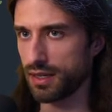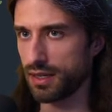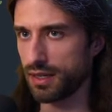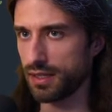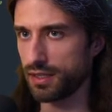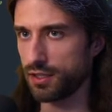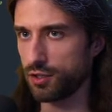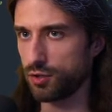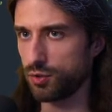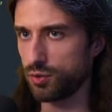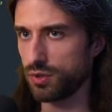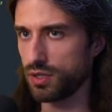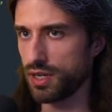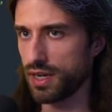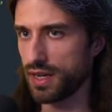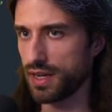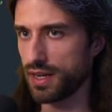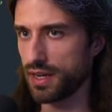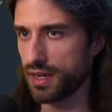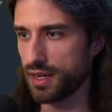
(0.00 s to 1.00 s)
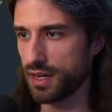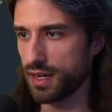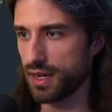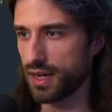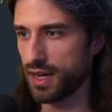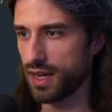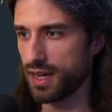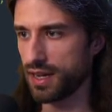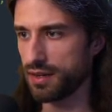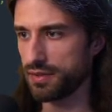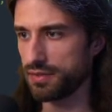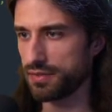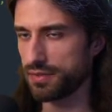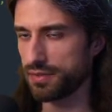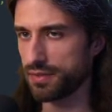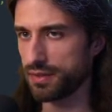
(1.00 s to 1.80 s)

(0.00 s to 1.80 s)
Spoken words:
I should like half